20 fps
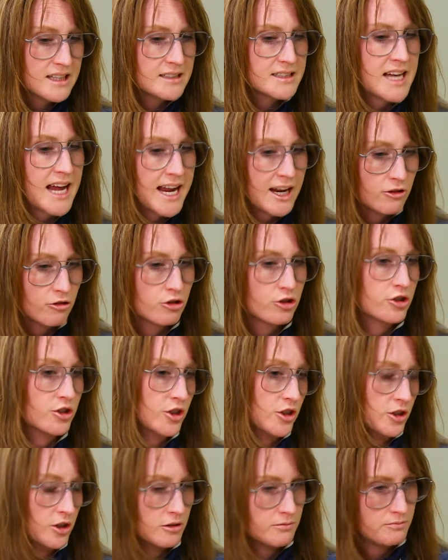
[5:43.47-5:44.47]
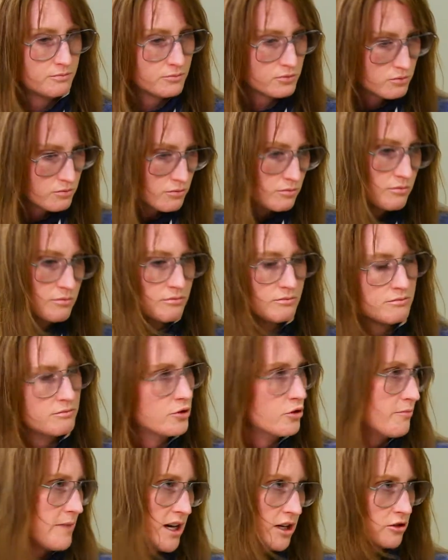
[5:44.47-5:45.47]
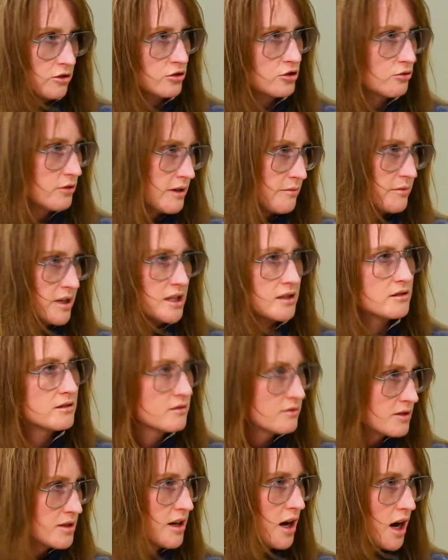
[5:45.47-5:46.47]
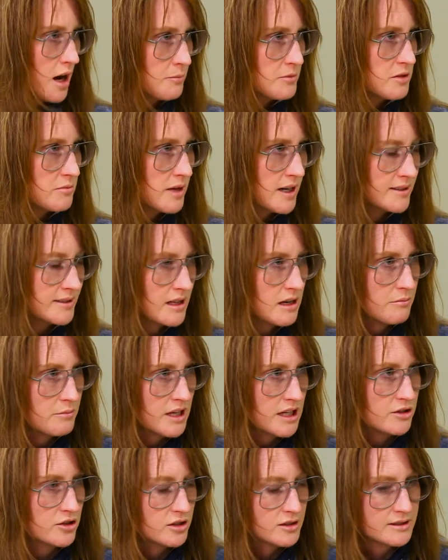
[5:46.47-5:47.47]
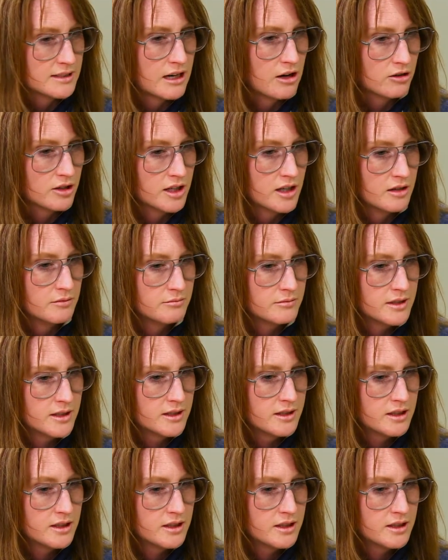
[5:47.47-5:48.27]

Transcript: tailor your medical treatment to optimize that patient's outcome.